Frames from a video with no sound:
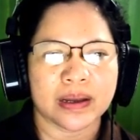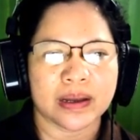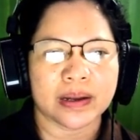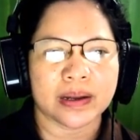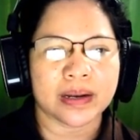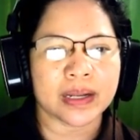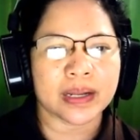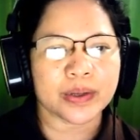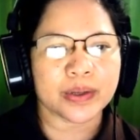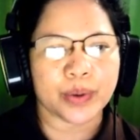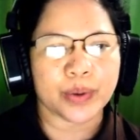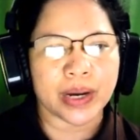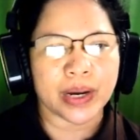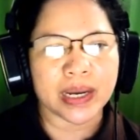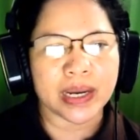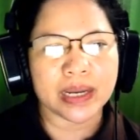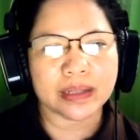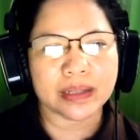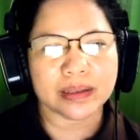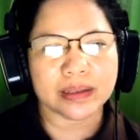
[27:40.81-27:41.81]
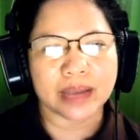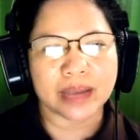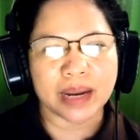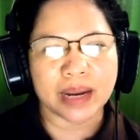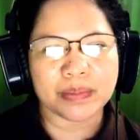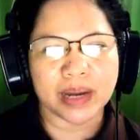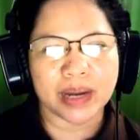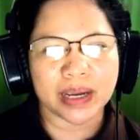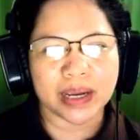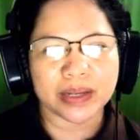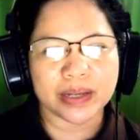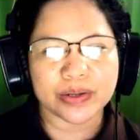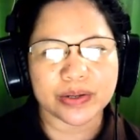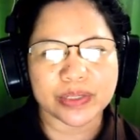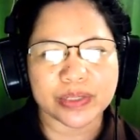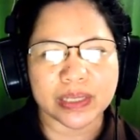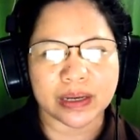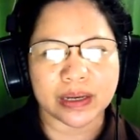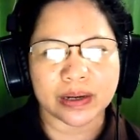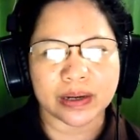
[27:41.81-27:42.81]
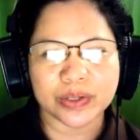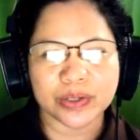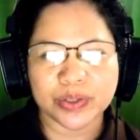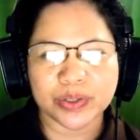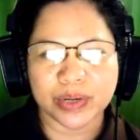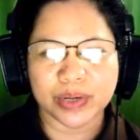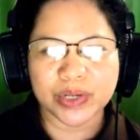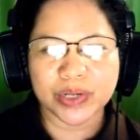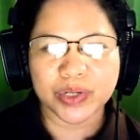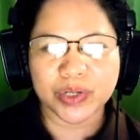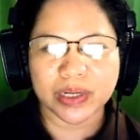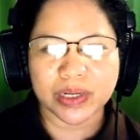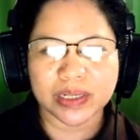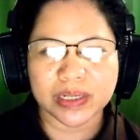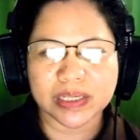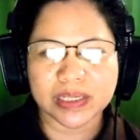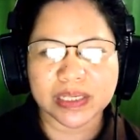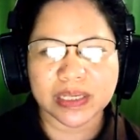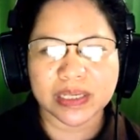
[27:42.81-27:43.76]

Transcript: Then create timeline using illustrations